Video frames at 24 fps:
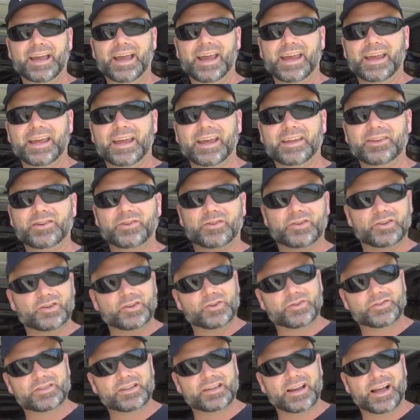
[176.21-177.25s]
And you could
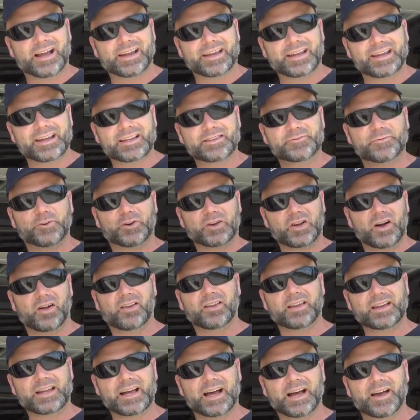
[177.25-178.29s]
use it, I guess, for
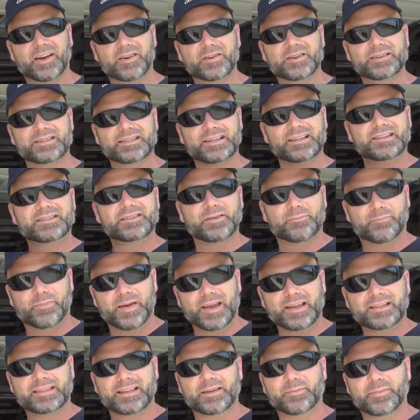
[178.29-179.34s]
calling coyotes in to
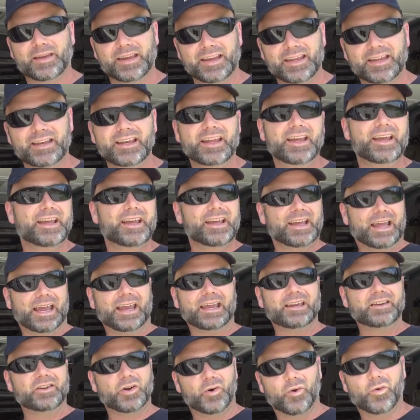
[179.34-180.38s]
bait them in
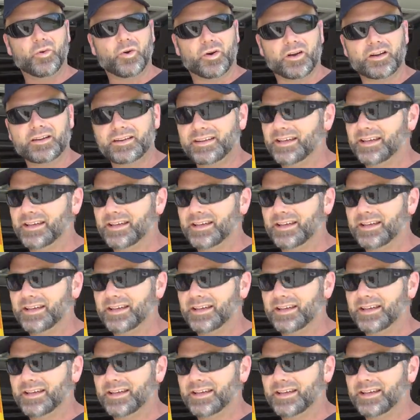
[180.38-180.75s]
and or